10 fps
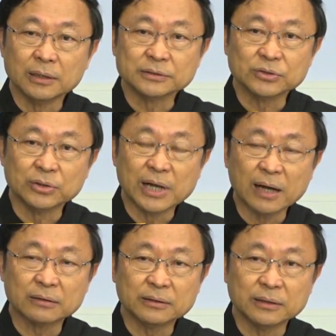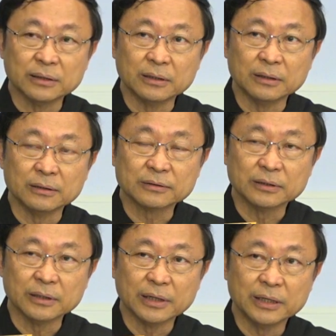so that
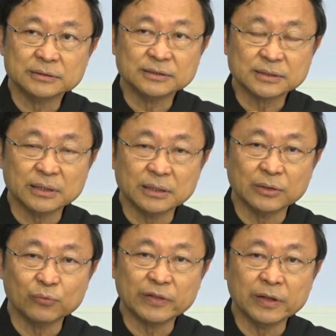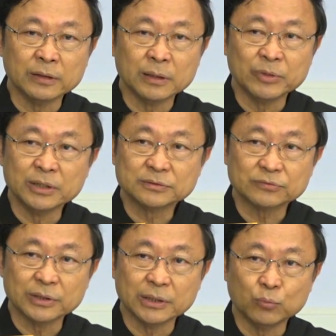the agency within the
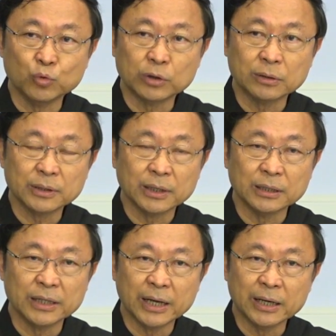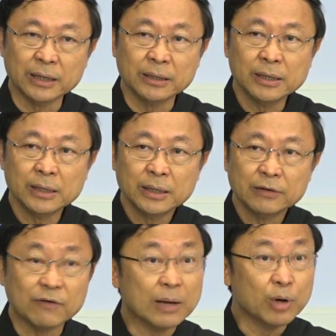ministry would lay
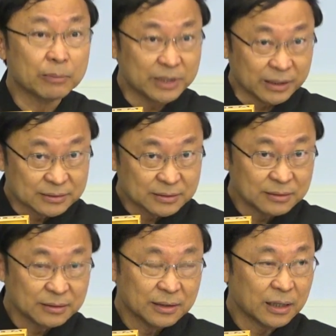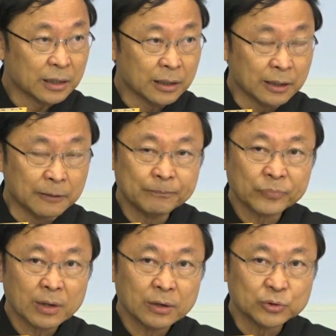fiber optics
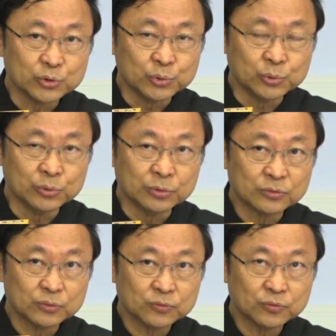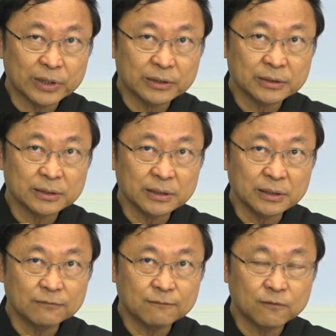to
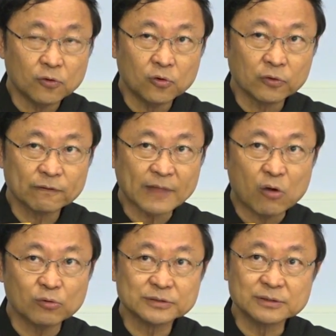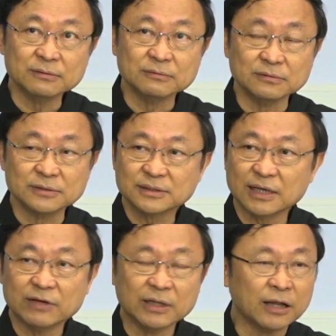
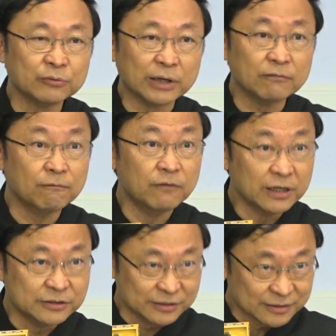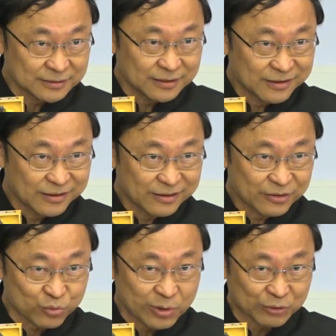24,700 villages
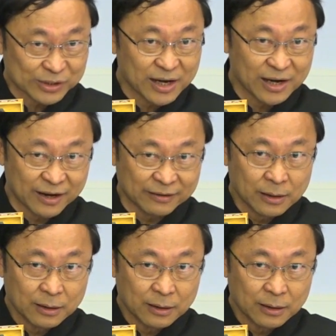throughout Thailand,